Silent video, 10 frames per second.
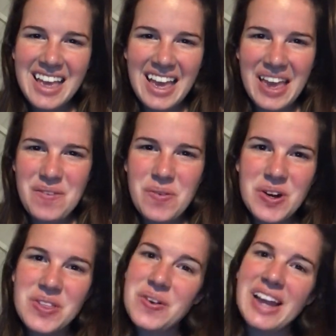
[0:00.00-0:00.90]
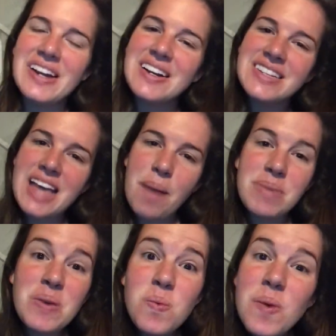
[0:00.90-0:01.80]
Hey, fourth graders,
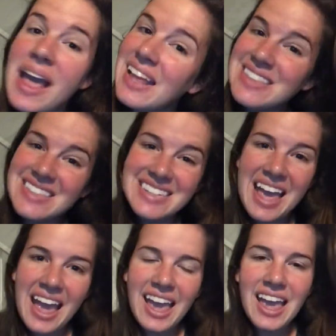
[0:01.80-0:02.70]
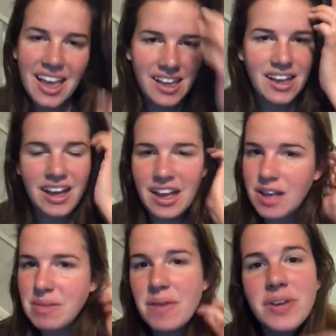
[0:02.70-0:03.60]
happy Wednesday.
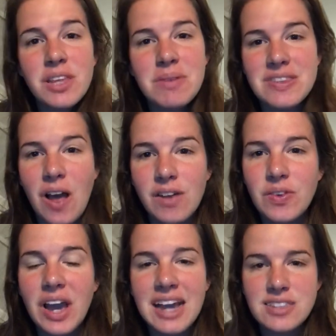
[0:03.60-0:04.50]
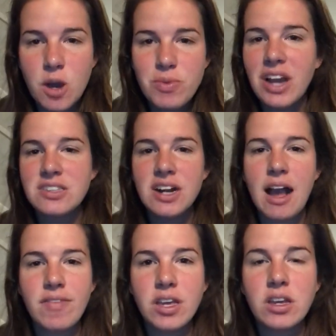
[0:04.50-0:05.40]
I really miss all of you guys. I hope you guys are
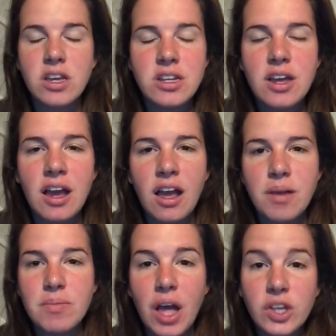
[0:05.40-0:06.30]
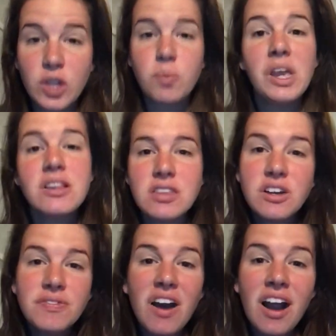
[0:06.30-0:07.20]
having a good week so
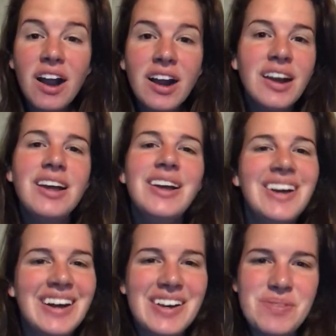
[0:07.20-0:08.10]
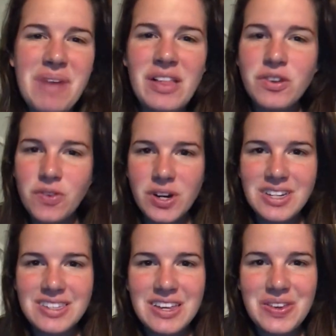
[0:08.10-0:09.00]
far. I look forward to
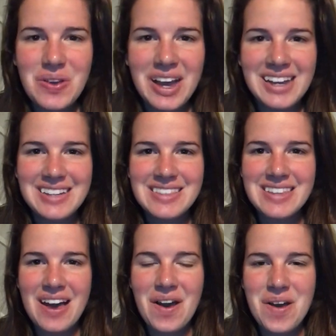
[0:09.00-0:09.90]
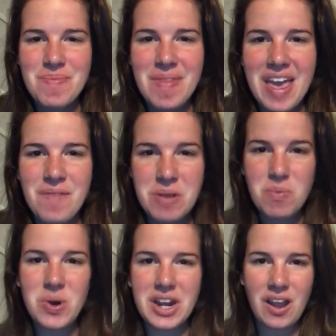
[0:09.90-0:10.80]
seeing you guys every
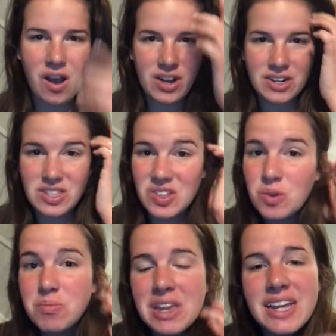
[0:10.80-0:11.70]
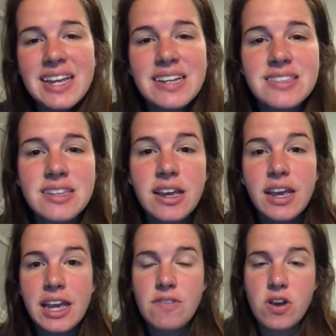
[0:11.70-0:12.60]
morning on our Zoom meetings.
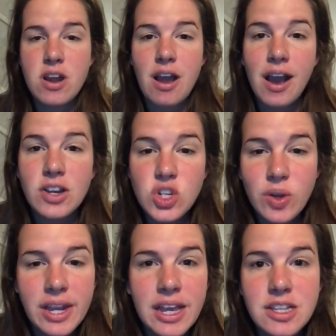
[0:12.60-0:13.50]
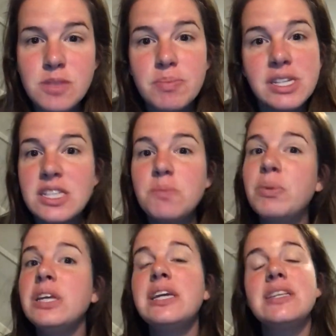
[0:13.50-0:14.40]
If you're not joining us,
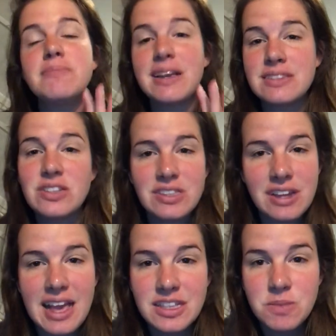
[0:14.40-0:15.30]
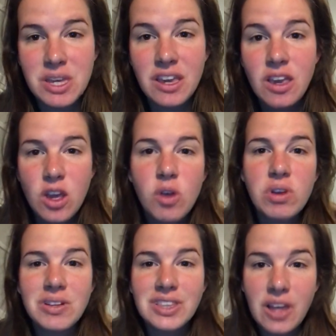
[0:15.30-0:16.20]
please message us on Edsby.
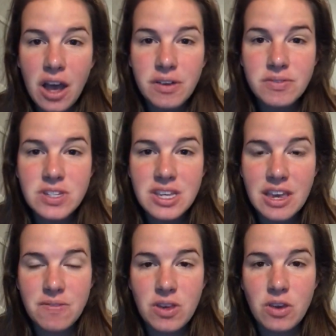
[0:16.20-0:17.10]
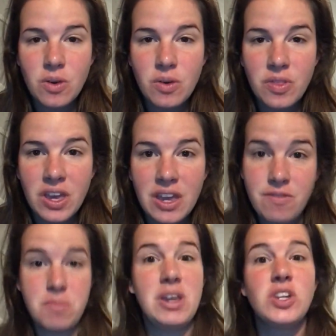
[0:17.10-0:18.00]
We would love to give you the
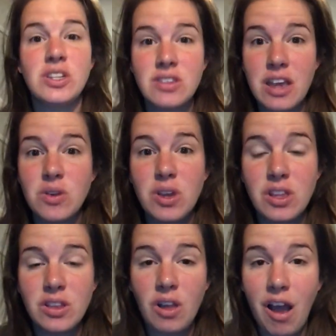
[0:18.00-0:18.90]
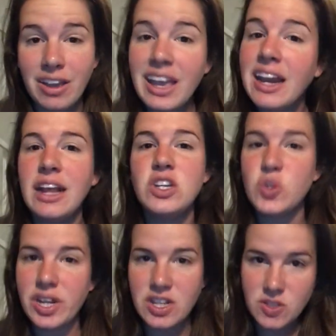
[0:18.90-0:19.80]
information so that you can log in and
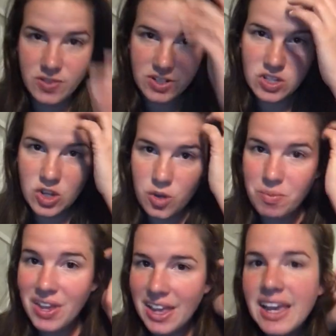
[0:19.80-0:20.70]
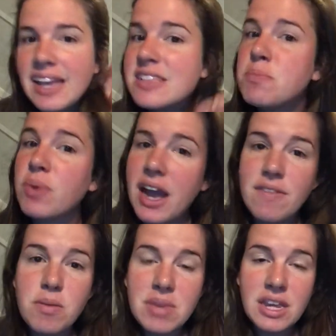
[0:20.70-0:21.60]
join us for Zoom. It is a
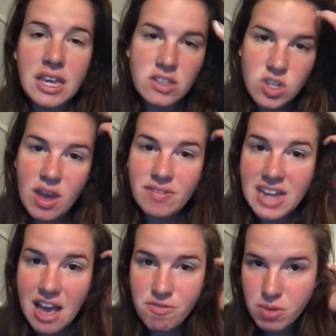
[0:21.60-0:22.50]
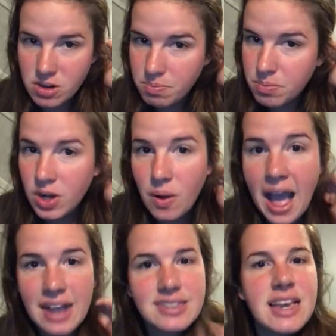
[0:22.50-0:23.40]
private meeting, so you have to have
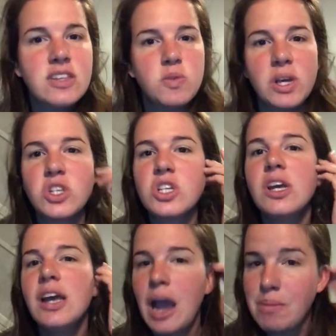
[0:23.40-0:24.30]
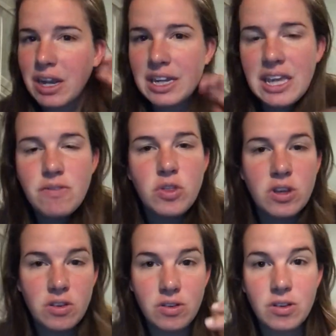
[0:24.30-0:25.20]
access, which I'm not going to give you
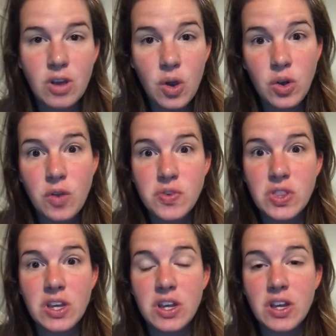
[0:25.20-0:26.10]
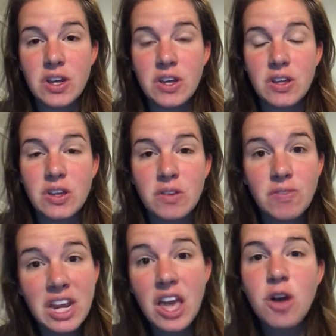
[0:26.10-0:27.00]
the code over the
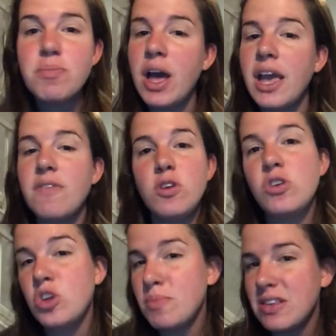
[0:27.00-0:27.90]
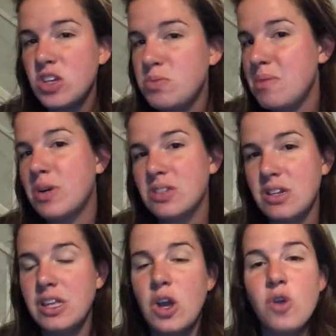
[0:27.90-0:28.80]
video, but if you do message me
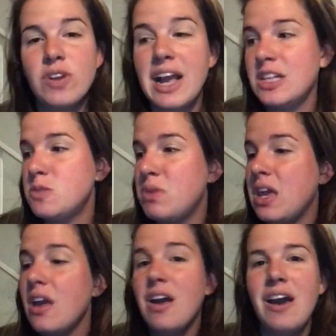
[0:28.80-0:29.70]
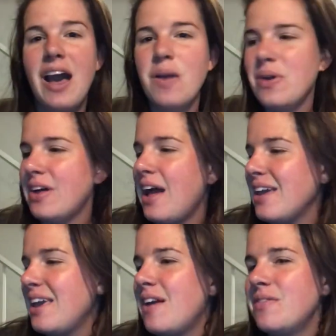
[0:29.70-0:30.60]
personally over Edsby, hi
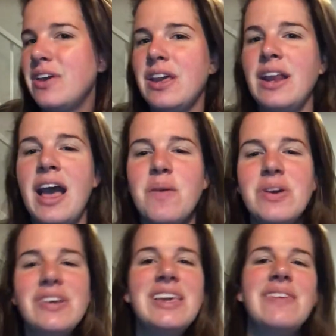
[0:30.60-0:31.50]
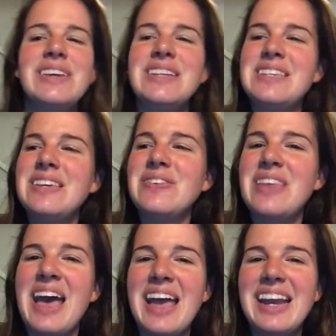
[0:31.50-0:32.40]
Calvin, I will give it to you
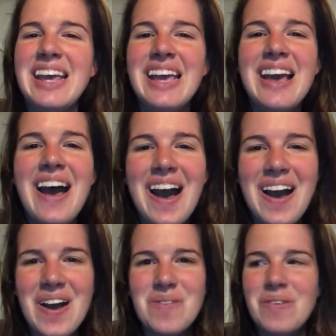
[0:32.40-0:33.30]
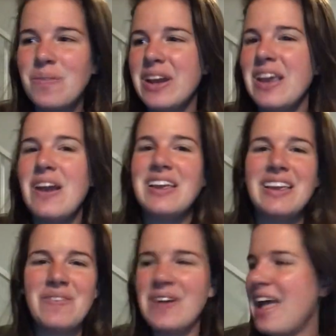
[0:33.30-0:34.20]
then. We
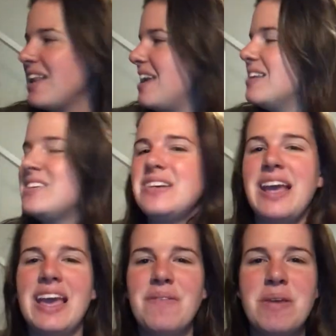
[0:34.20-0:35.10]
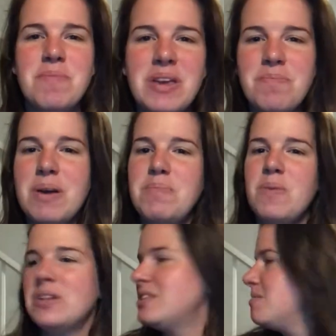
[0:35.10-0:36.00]
read yesterday, my puppy
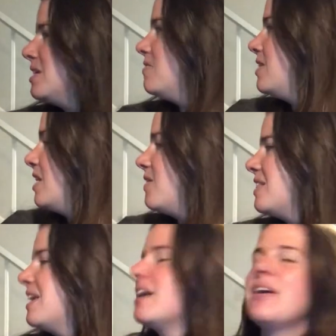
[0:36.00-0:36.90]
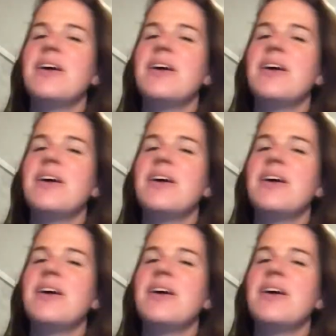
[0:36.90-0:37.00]
wants to be in the video, I think.